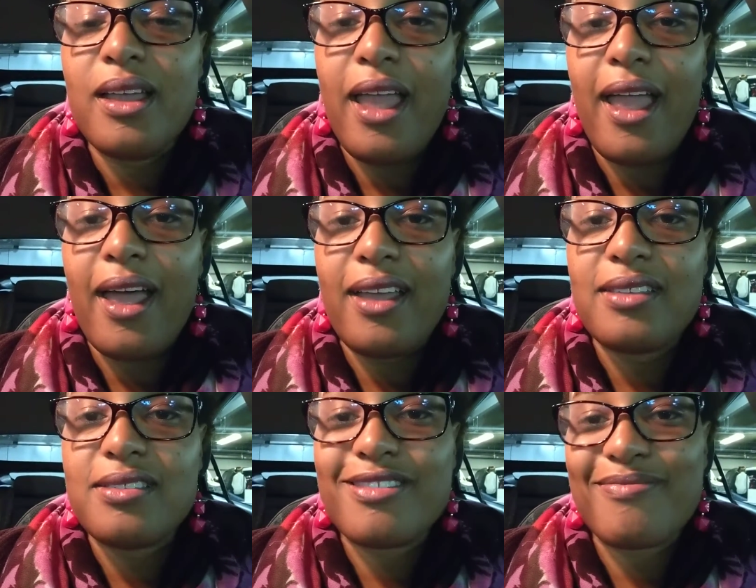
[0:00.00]

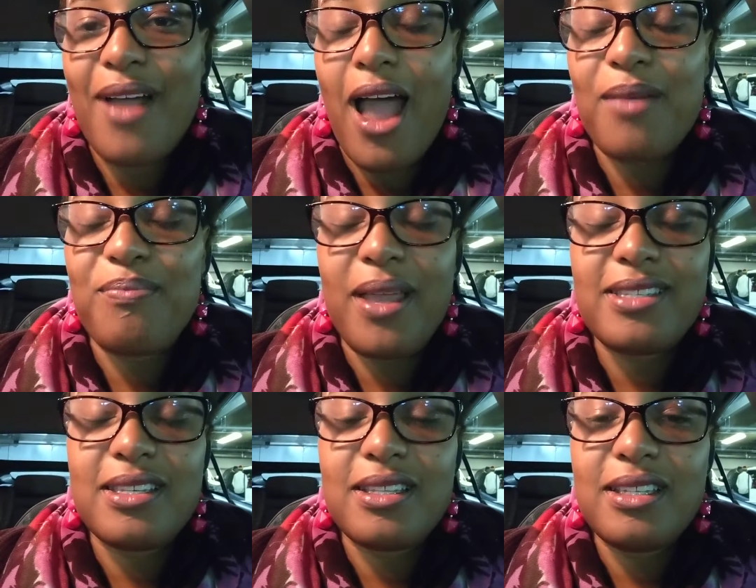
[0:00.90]
And I
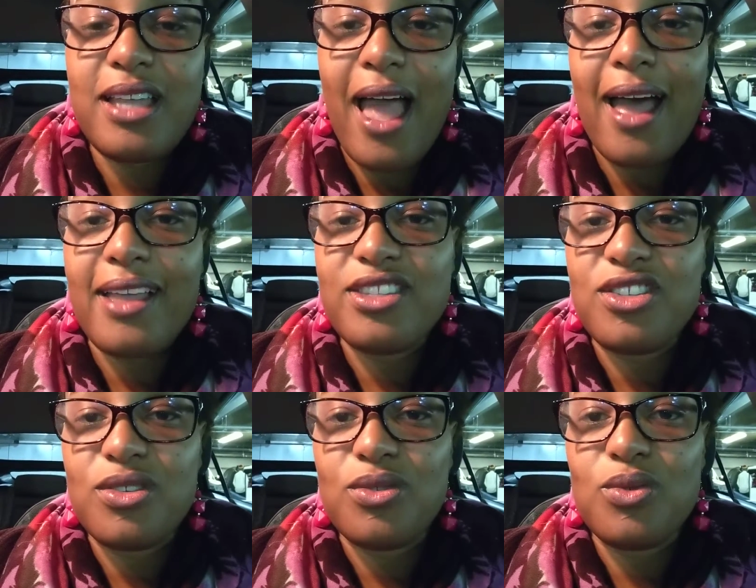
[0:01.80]
basically had
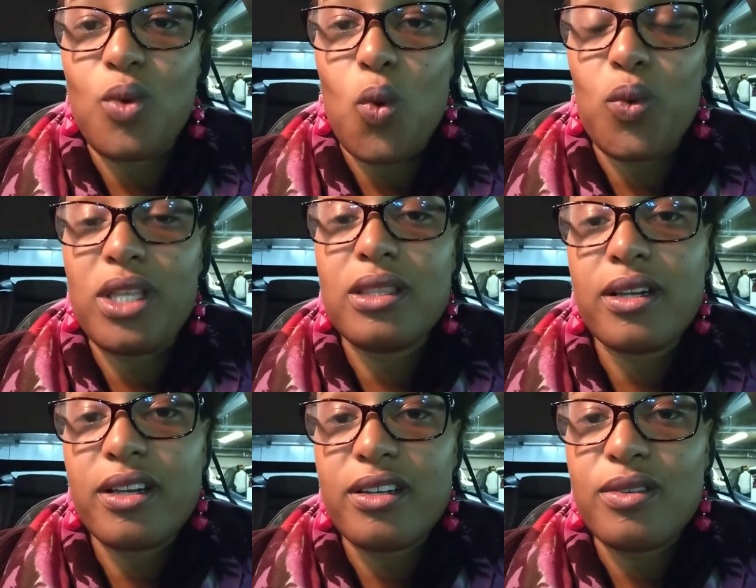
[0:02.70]
to
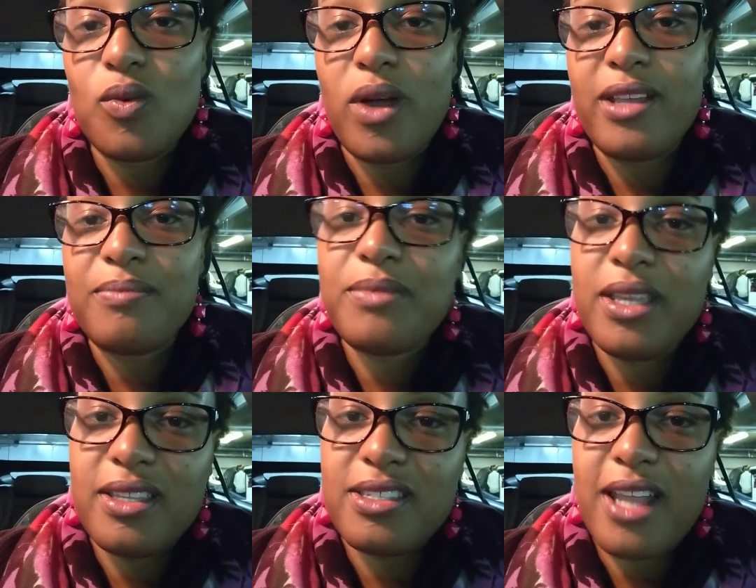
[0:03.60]
relearn what it
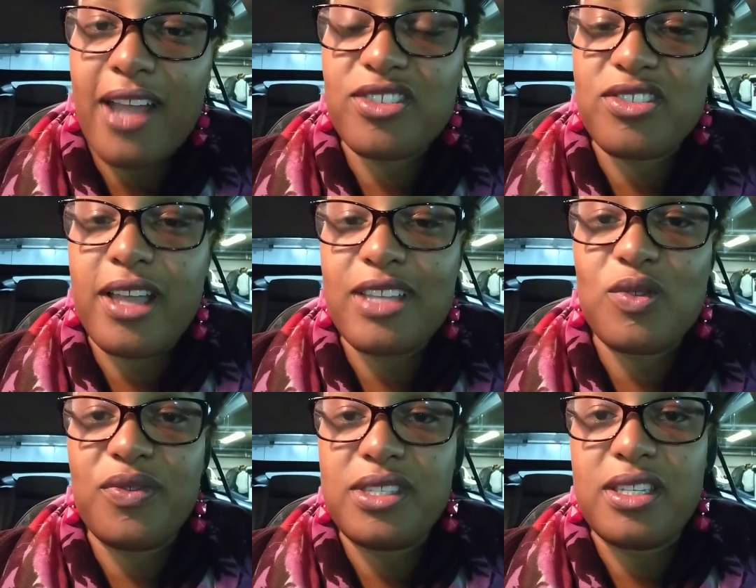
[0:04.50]
means to exercise
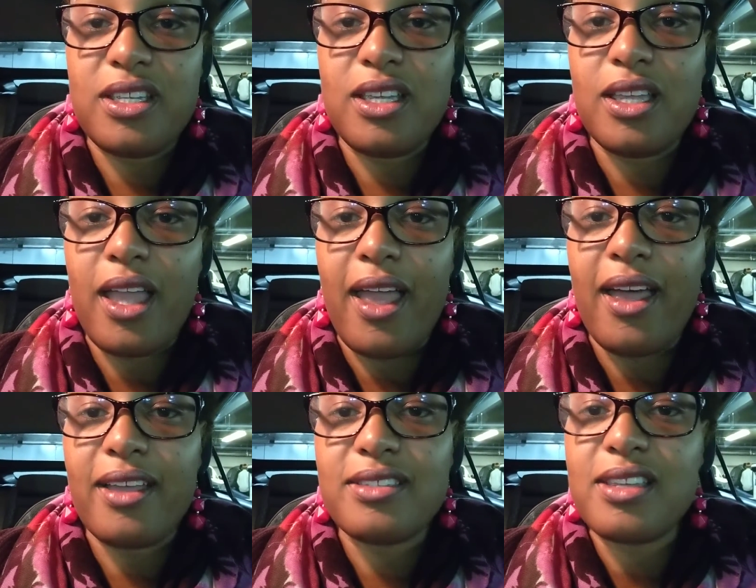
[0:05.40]
with fatigue,
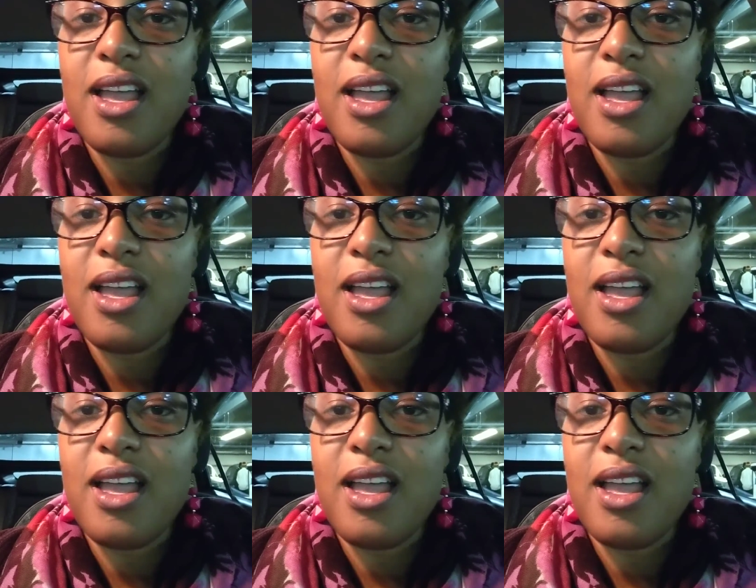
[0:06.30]
and